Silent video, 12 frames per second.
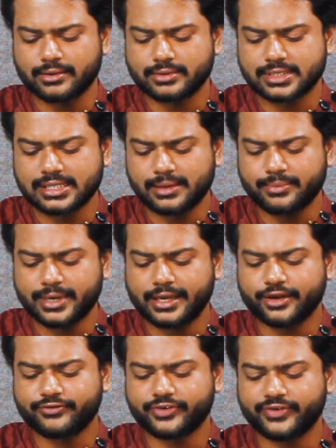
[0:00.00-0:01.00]
some
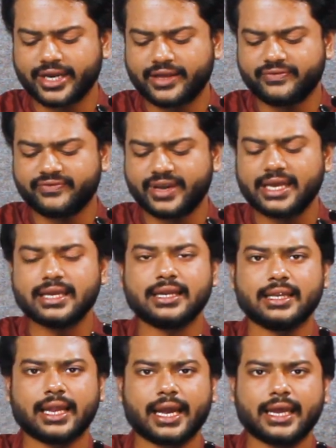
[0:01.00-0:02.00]
kind of a very
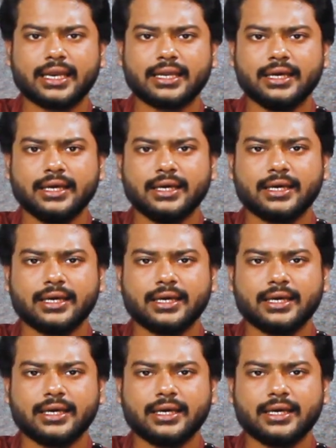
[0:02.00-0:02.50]
faded line